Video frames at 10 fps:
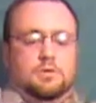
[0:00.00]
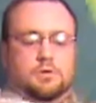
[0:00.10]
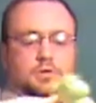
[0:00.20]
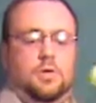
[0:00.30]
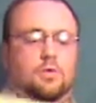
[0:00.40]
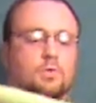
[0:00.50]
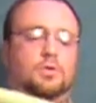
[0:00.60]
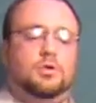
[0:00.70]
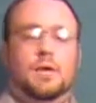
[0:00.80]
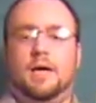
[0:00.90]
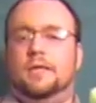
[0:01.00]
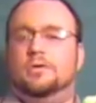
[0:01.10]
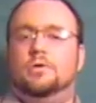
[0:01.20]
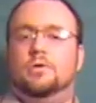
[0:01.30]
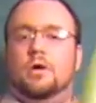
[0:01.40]
So, once you lock it
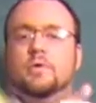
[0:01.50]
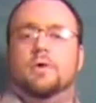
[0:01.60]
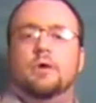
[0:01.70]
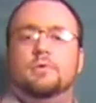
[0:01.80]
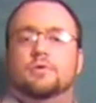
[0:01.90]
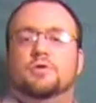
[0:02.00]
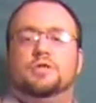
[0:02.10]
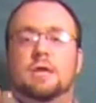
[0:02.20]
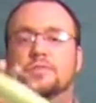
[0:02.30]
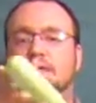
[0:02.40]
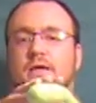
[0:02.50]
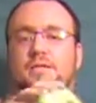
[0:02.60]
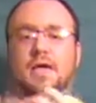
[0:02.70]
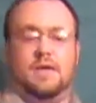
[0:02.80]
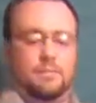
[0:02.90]
into your other arm, do the same thing.
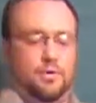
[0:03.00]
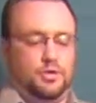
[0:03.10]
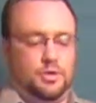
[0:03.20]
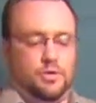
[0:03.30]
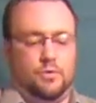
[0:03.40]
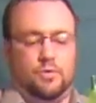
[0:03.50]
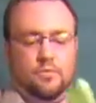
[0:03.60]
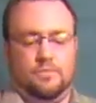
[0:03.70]
Take it, push it through.